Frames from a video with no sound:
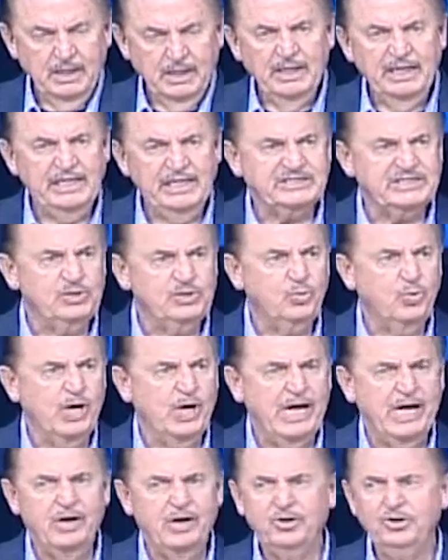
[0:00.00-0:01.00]
he said,
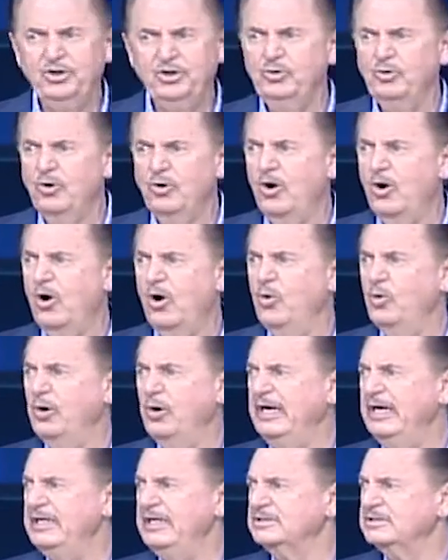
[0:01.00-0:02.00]
Why are you
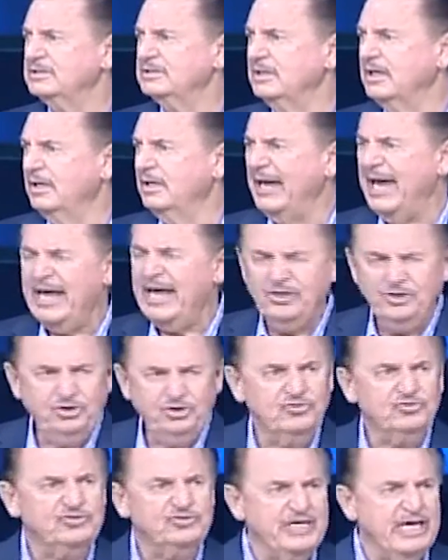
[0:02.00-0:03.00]
always up? How do
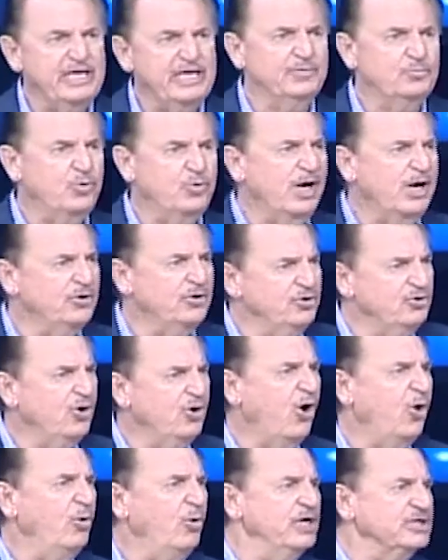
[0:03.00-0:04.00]
you stay up? Why are you
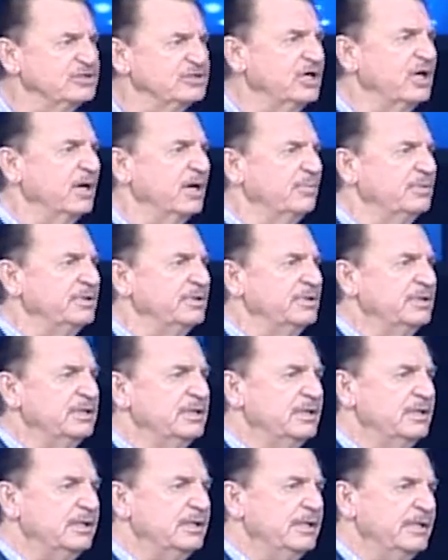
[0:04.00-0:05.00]
always up?
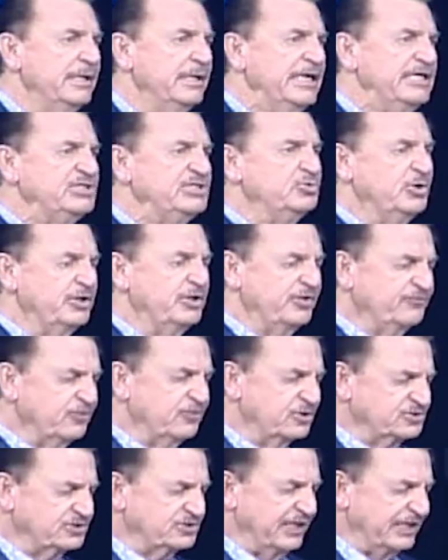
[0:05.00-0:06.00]
He said, Well, the
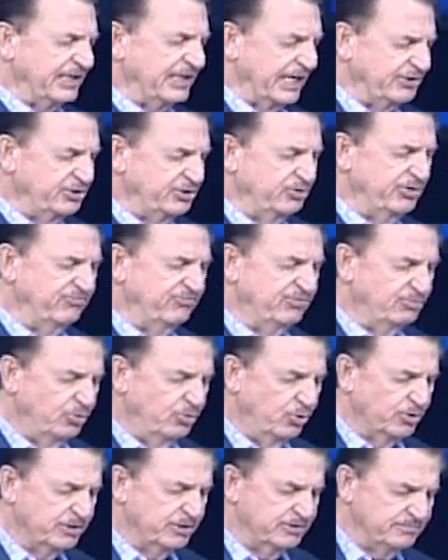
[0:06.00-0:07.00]
first thing I do every
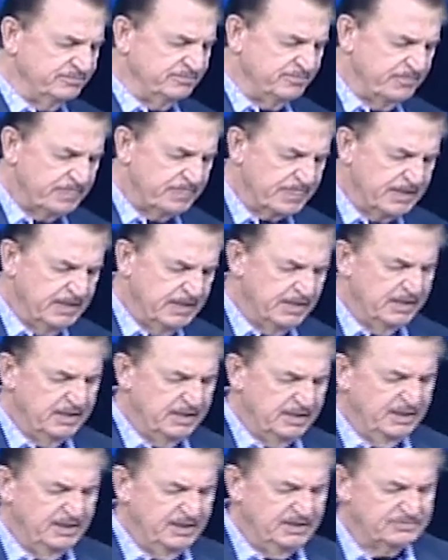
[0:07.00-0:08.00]
morning
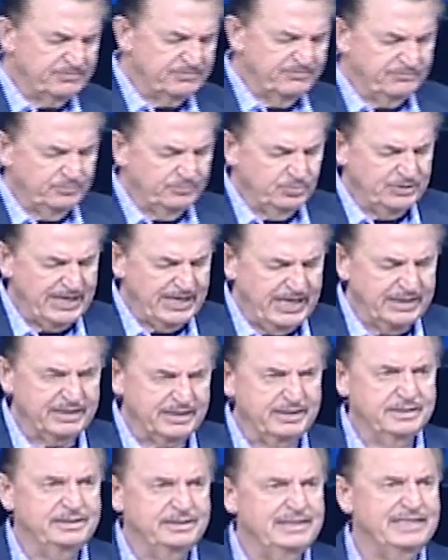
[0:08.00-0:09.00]
is before, when I
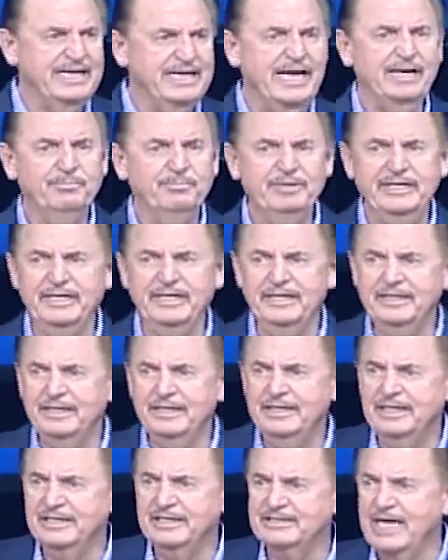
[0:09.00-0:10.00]
get out of bed
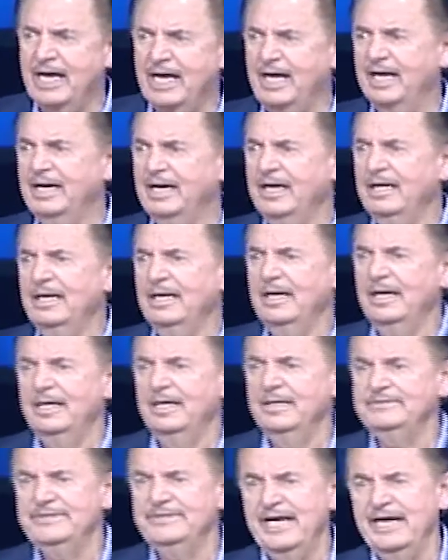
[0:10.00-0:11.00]
is I
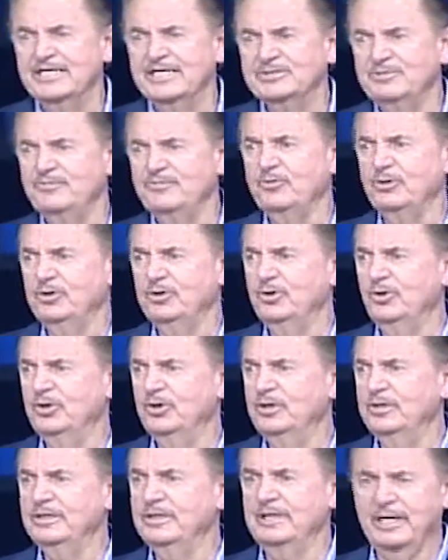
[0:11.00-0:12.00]
dance before the
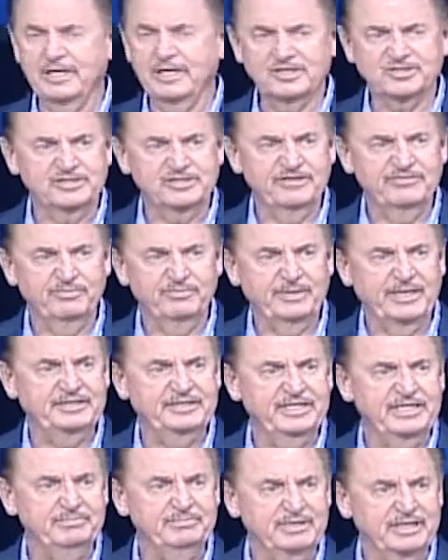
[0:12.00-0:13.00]
Lord hilariously for about
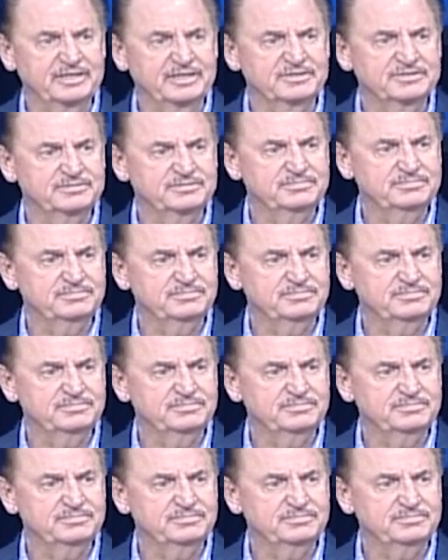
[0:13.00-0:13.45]
10 minutes.